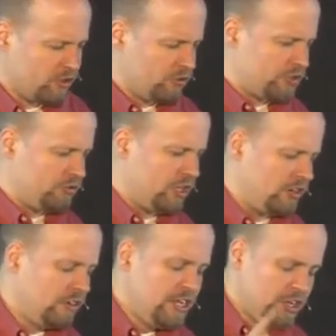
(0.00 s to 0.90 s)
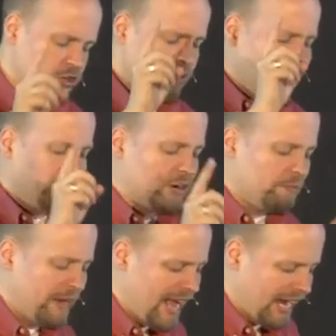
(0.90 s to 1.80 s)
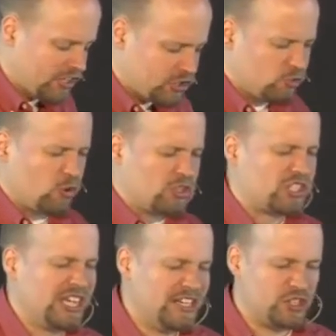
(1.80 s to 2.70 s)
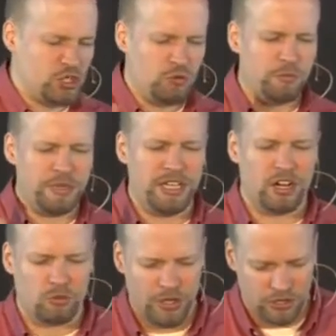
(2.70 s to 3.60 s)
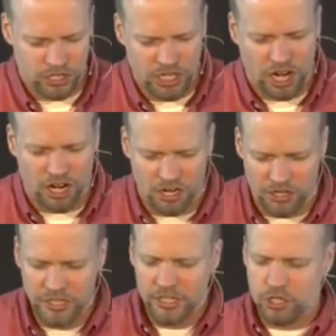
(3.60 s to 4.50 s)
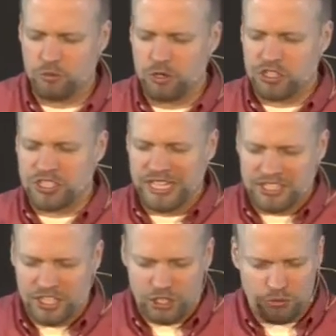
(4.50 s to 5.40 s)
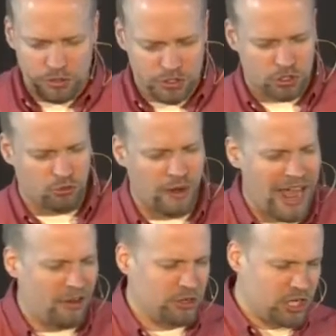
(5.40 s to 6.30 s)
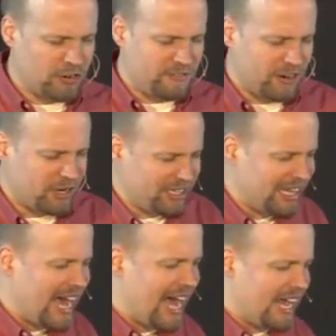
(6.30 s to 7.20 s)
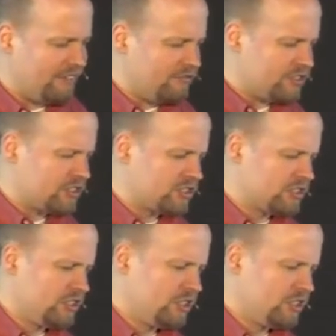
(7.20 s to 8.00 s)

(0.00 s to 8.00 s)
those you love, you have our backs. Your word says you will be our rear guard. Your word says that you will surround our very lives.